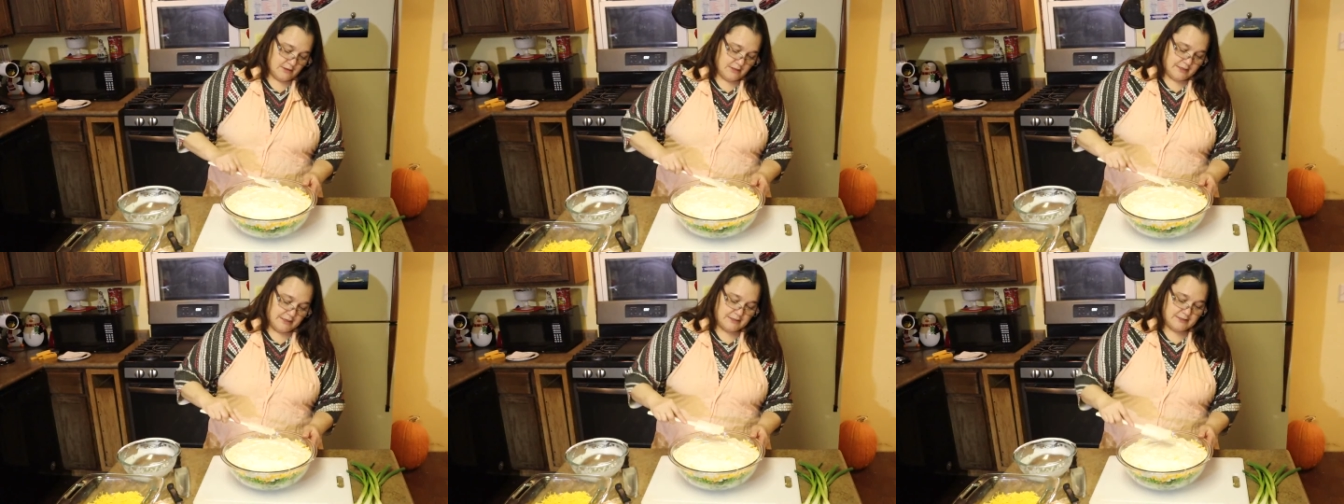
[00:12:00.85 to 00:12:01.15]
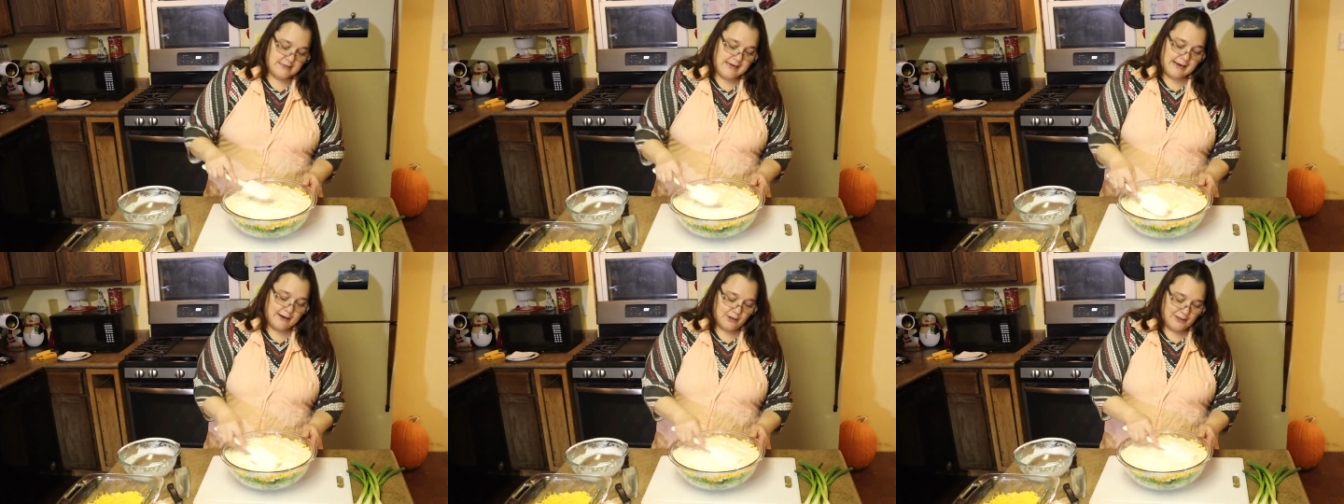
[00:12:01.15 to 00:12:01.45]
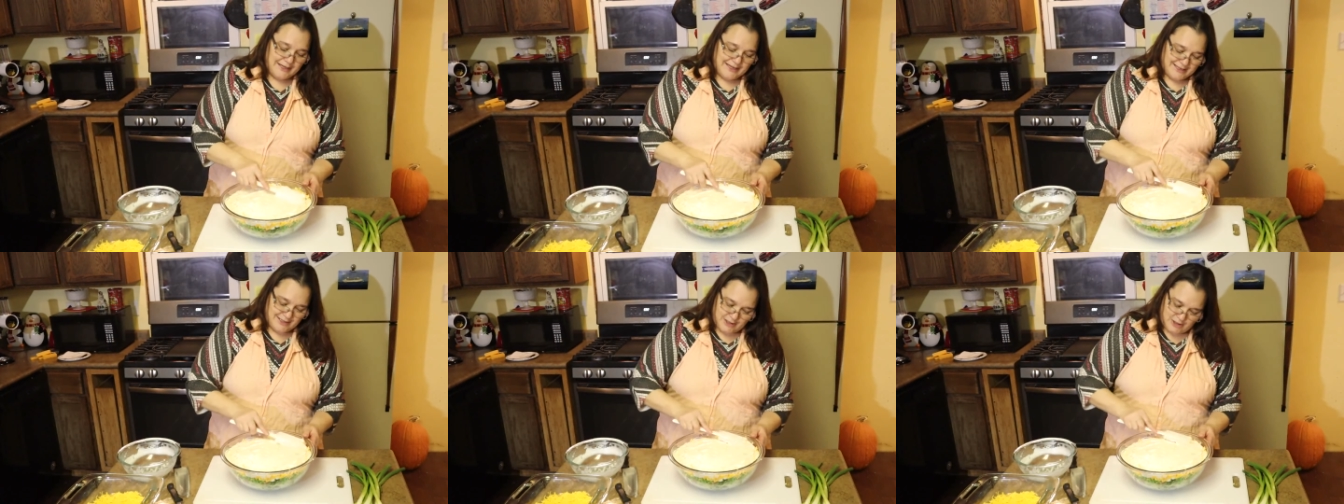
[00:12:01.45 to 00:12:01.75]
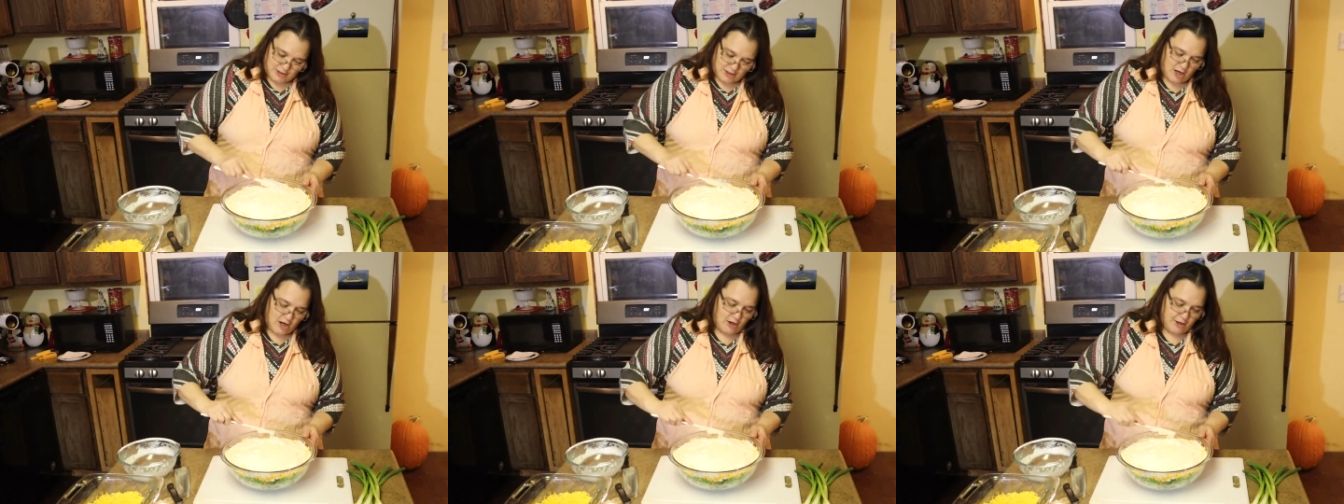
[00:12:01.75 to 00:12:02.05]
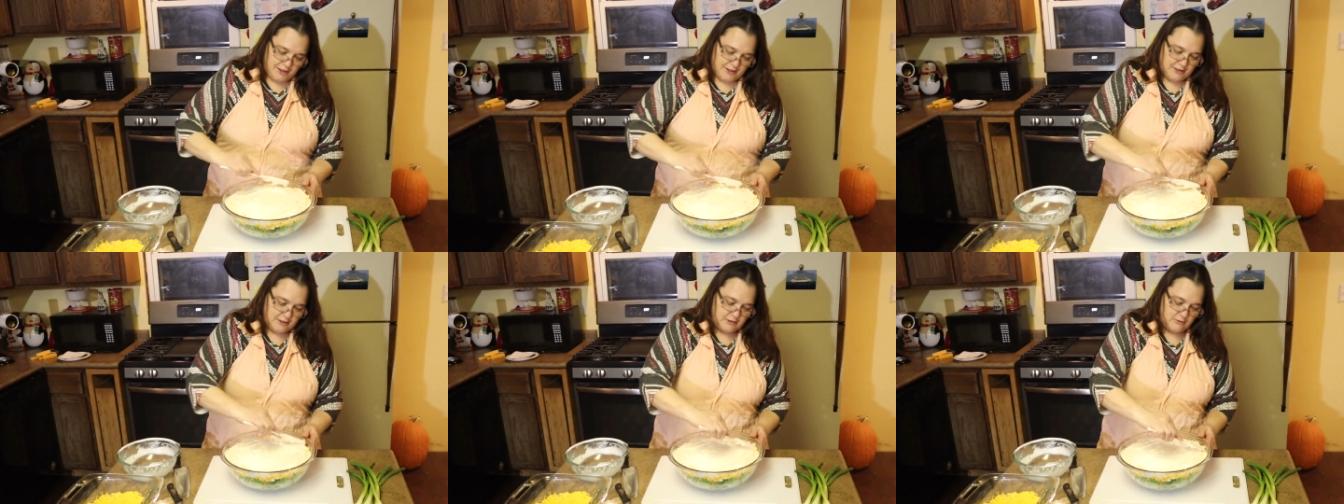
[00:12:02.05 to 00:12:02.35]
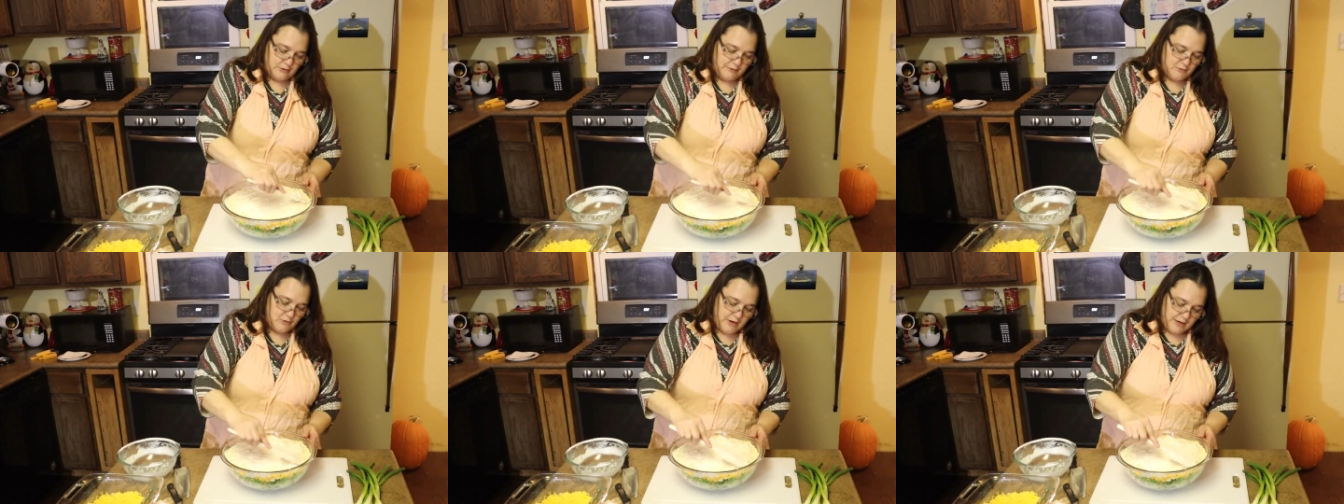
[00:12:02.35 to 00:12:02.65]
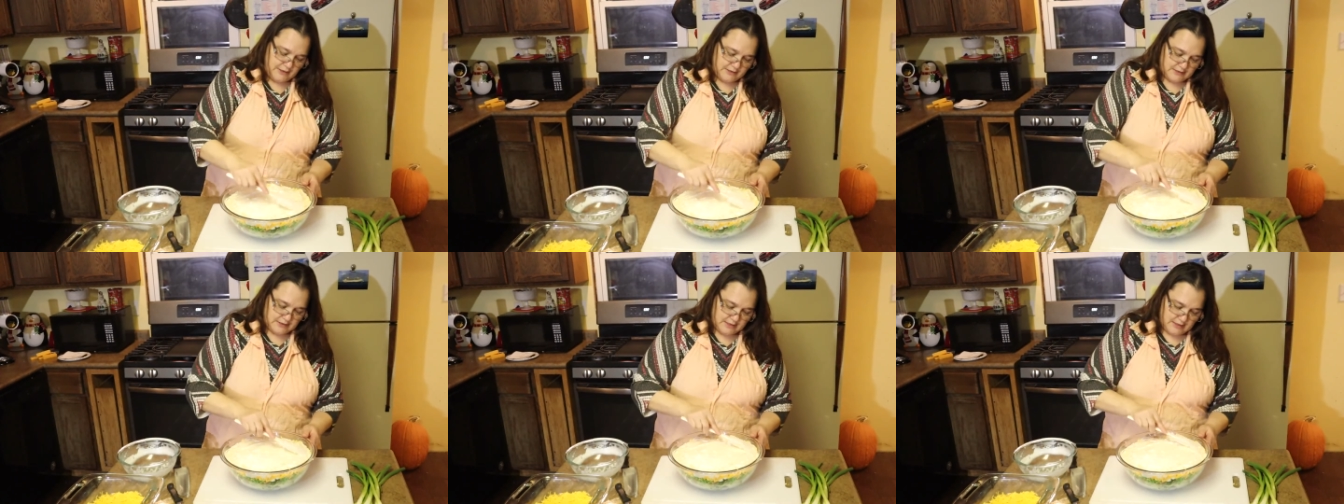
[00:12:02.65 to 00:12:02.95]
It's not going to get soggy is what I'm
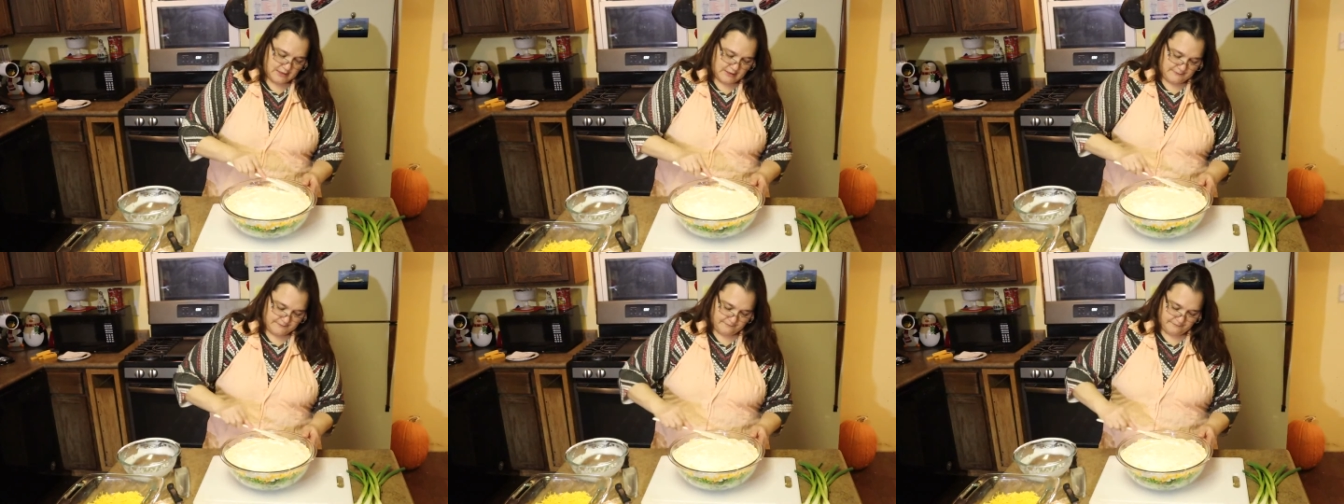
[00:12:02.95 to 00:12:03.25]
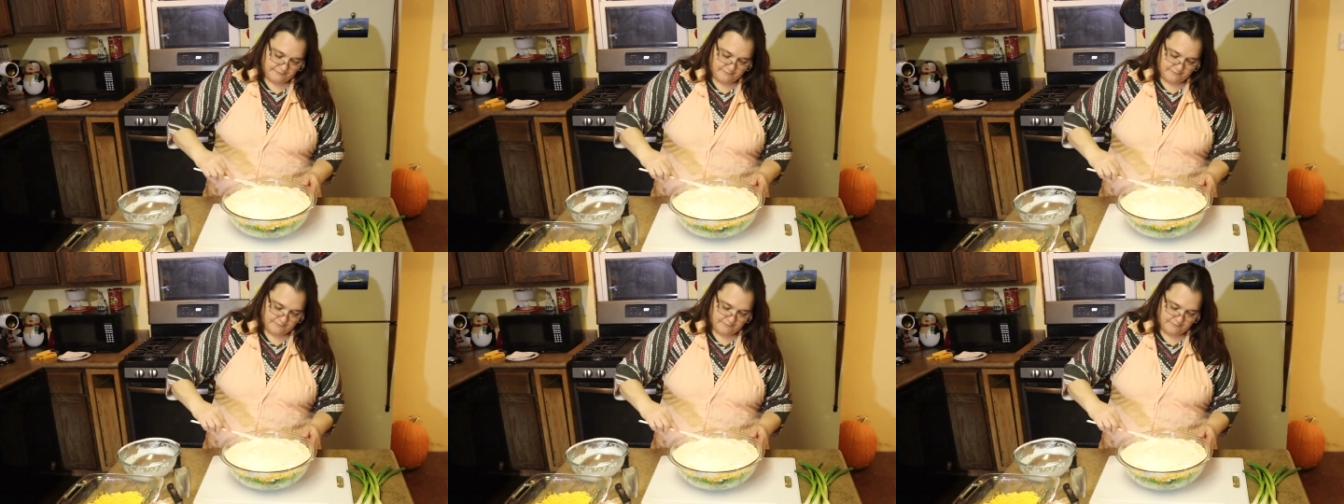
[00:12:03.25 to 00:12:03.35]
trying to say.